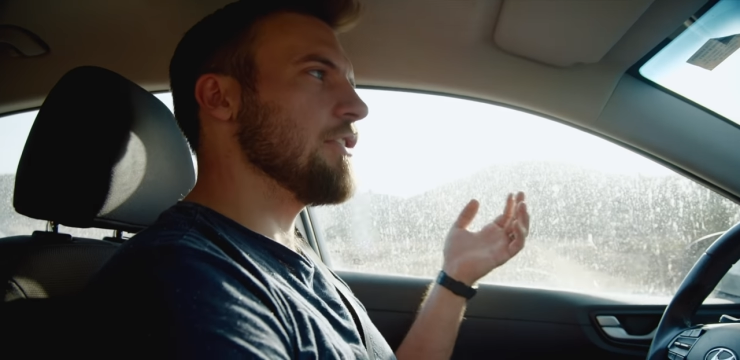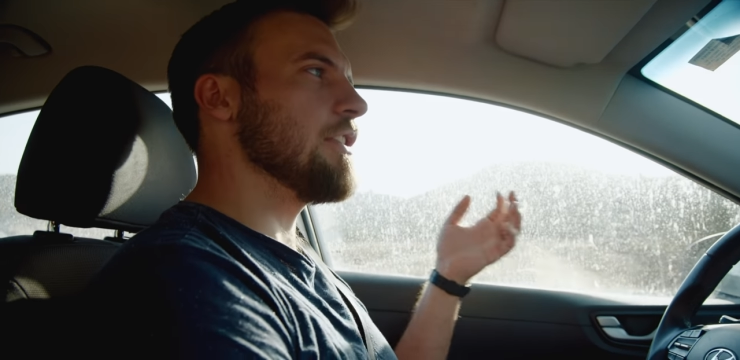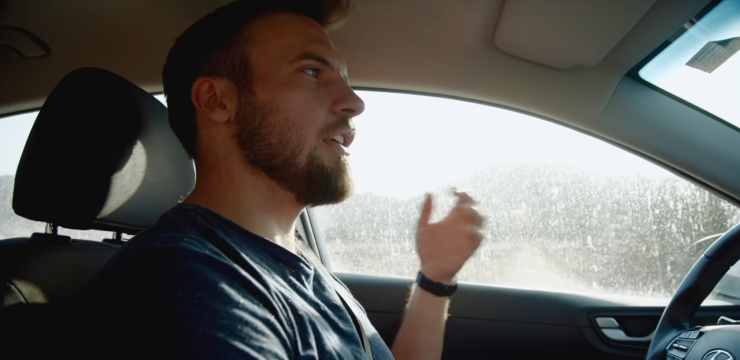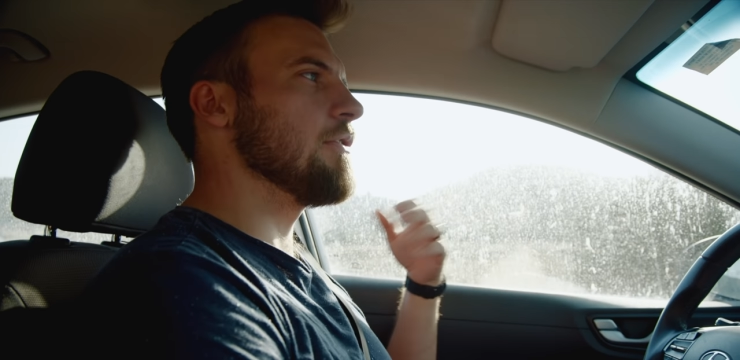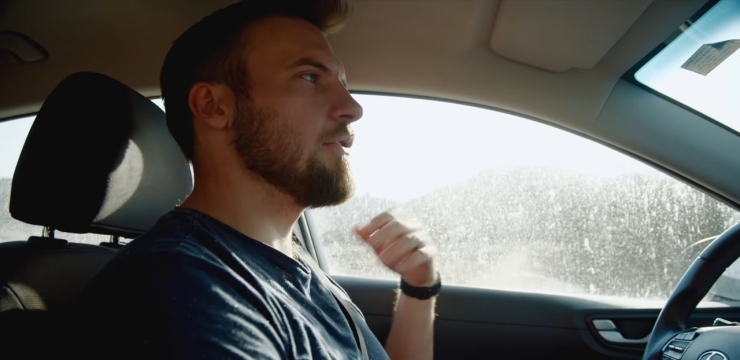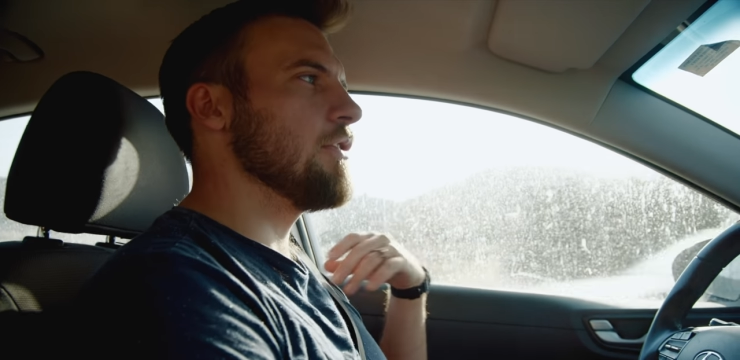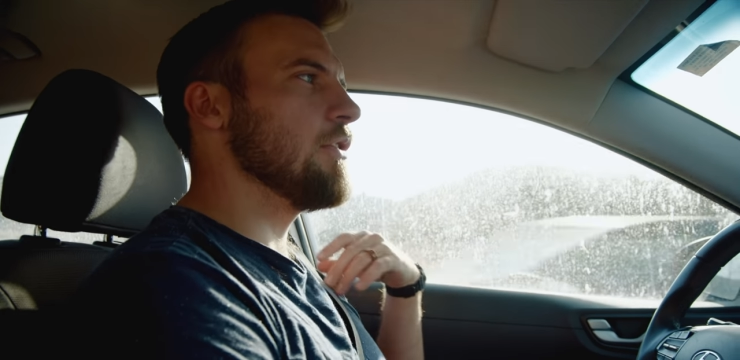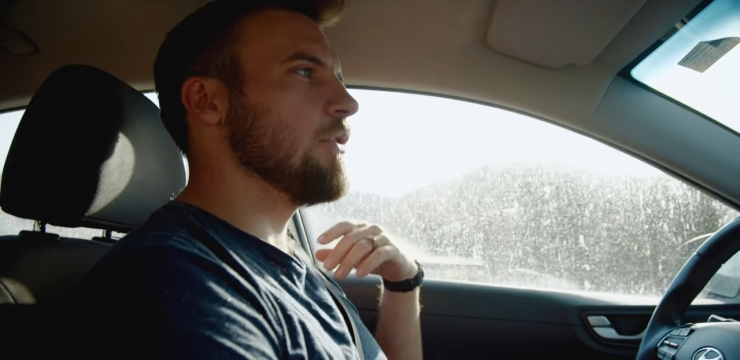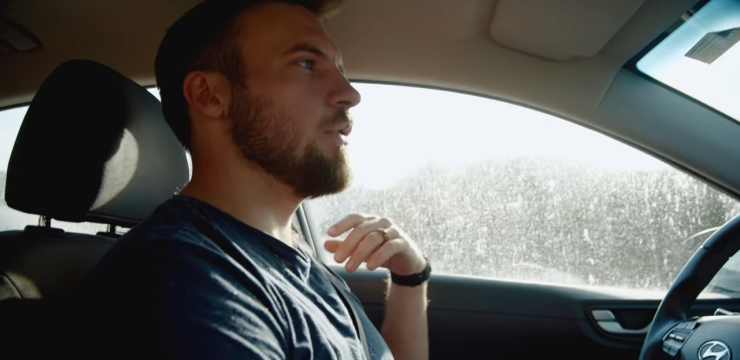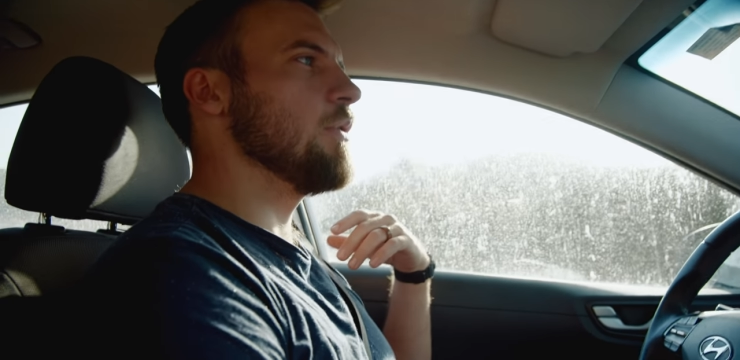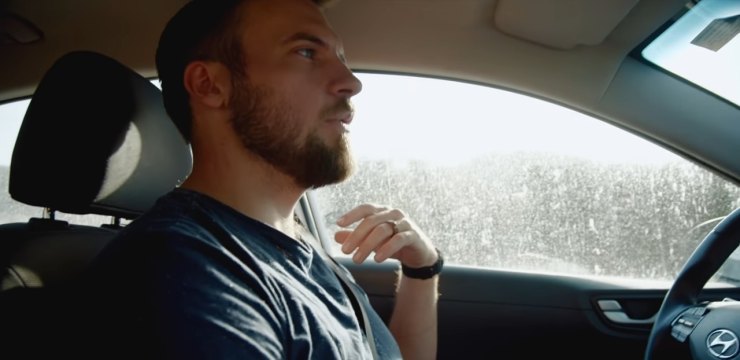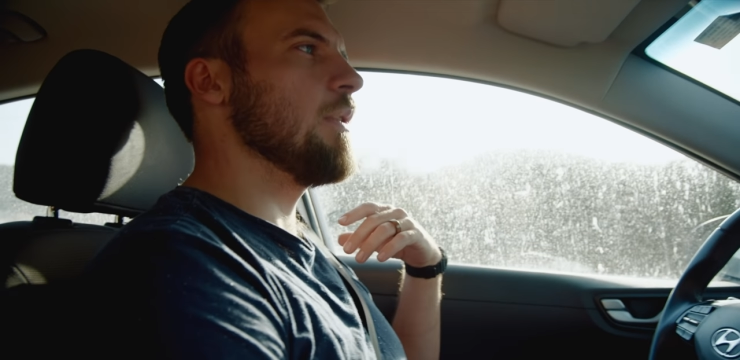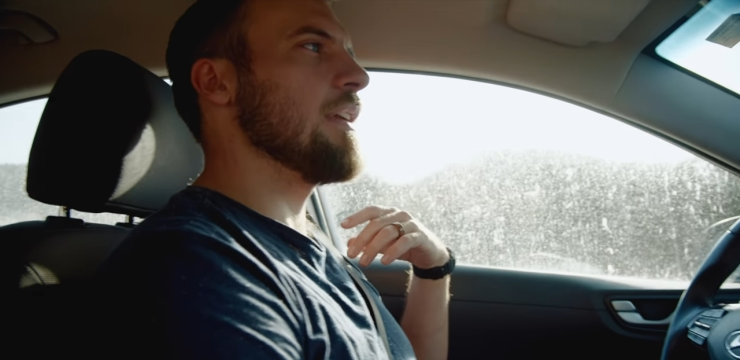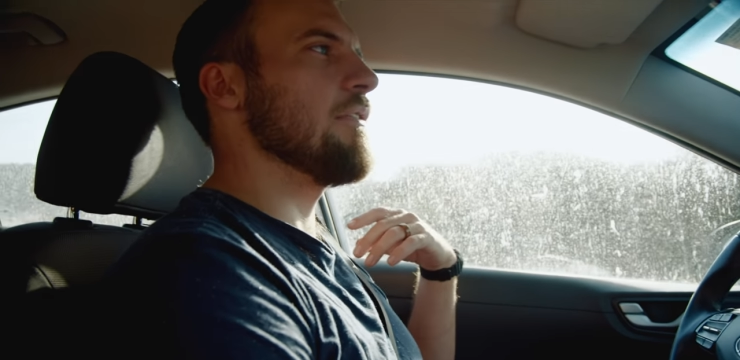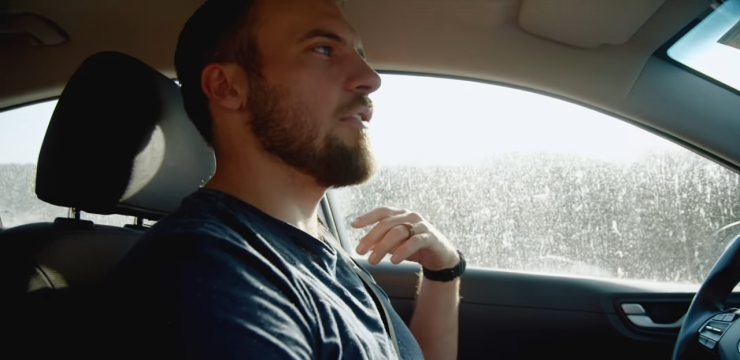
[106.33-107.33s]
you go
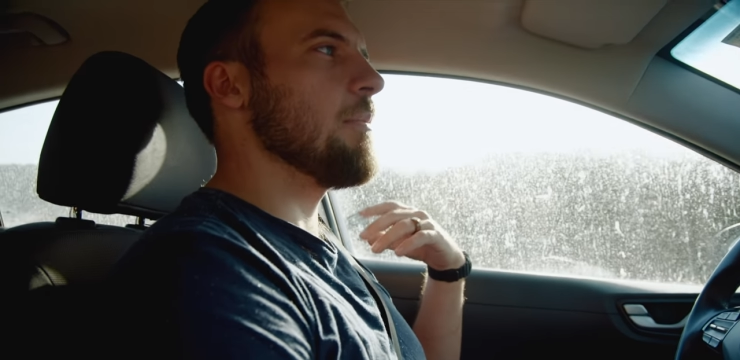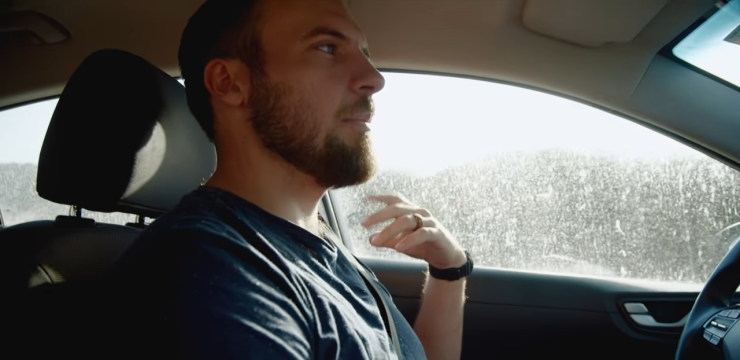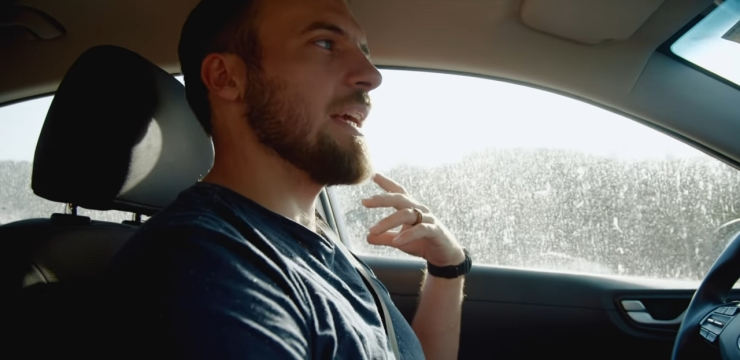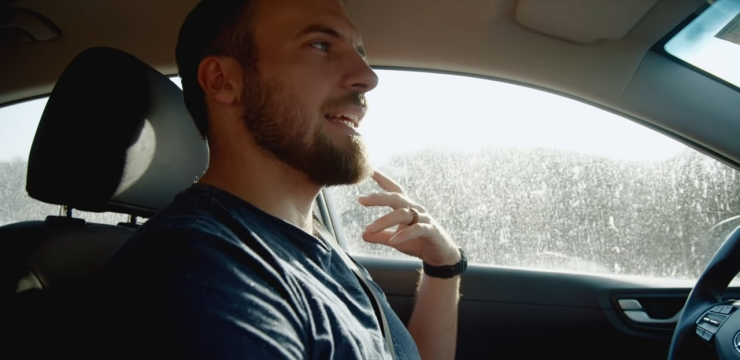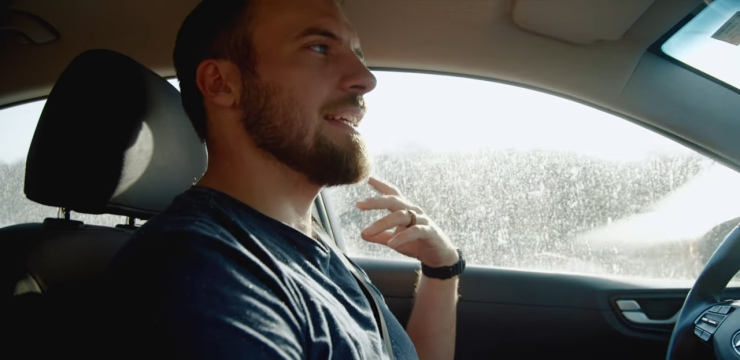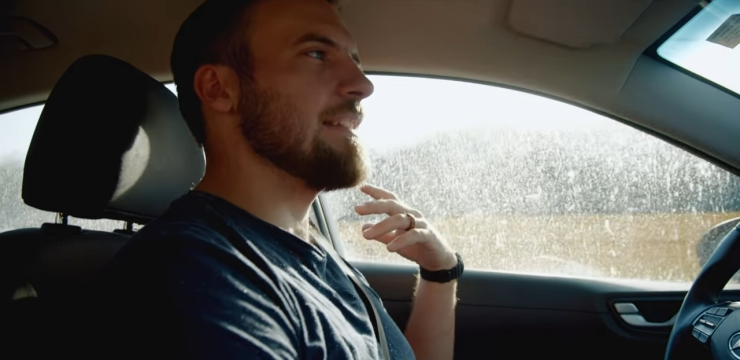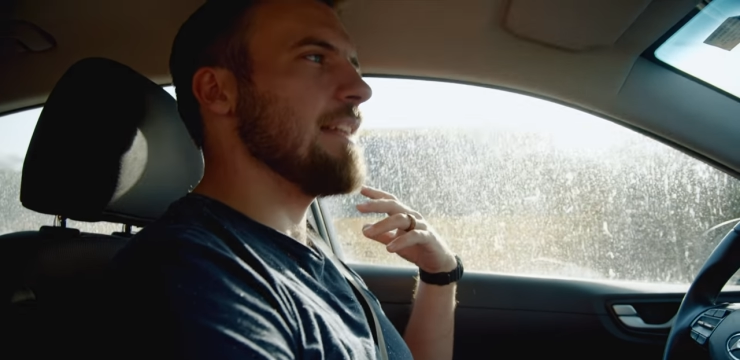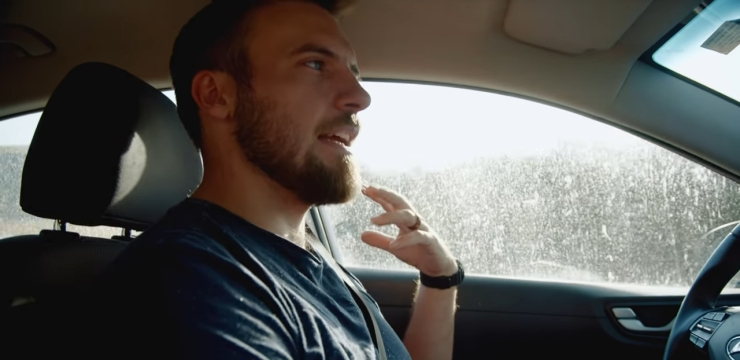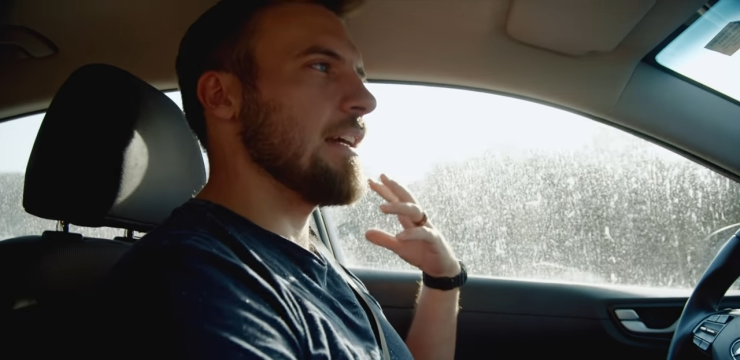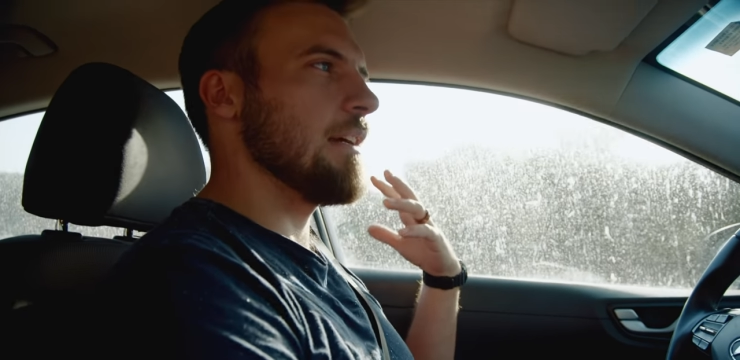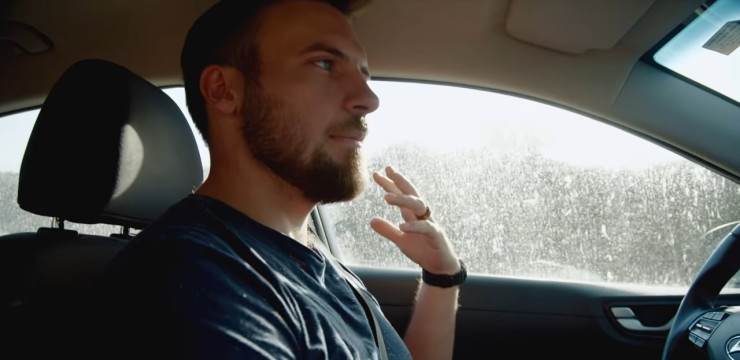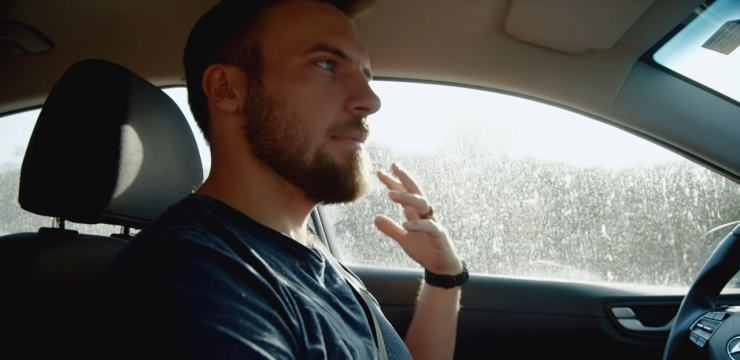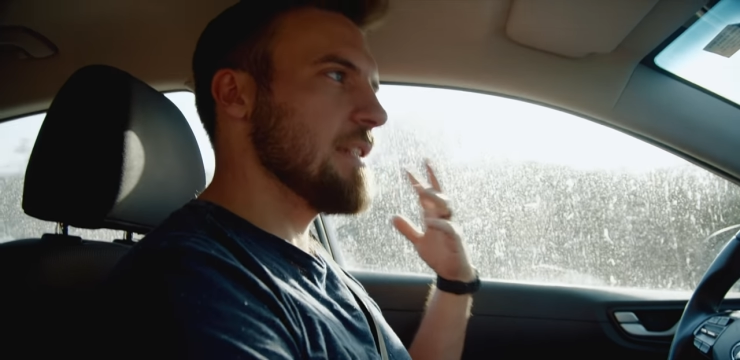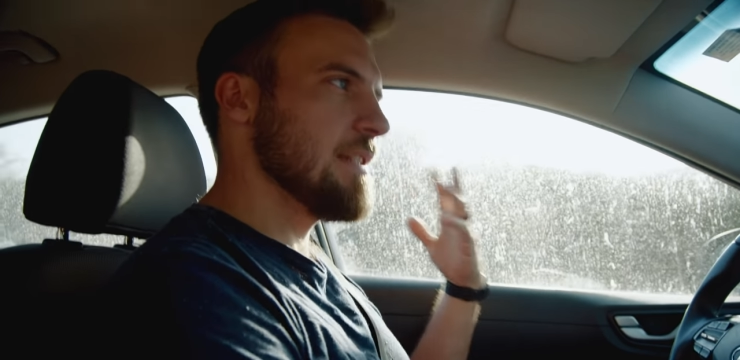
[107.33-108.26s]
to one of the biggest Arab